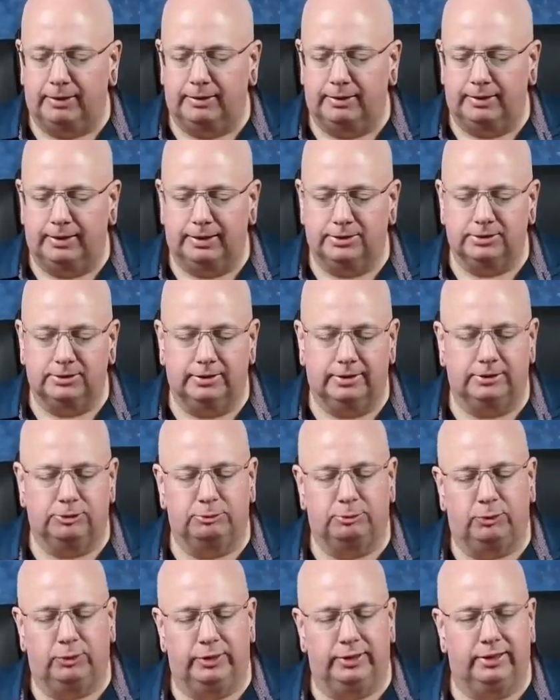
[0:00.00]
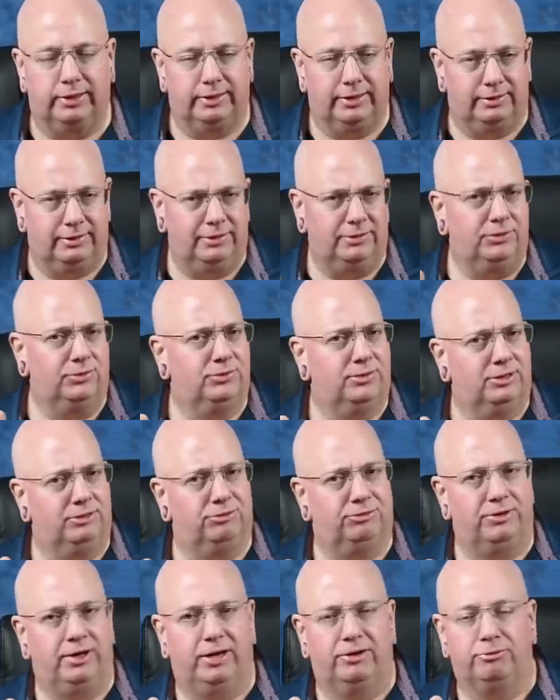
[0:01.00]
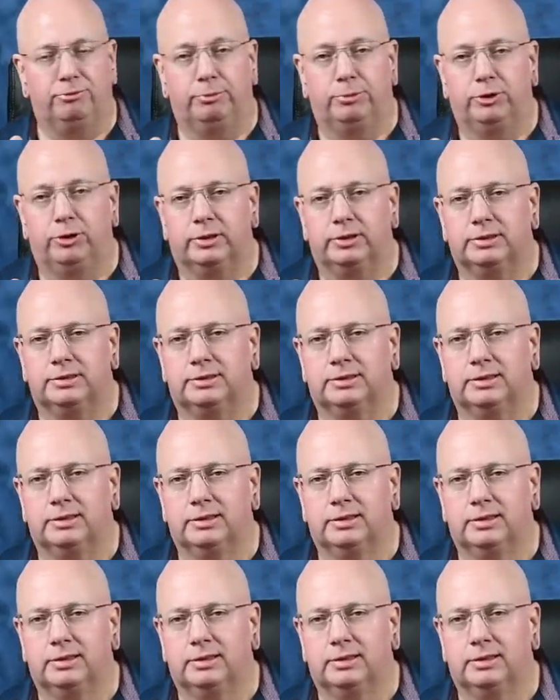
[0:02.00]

I'd actually like to point out, and I think there's like five books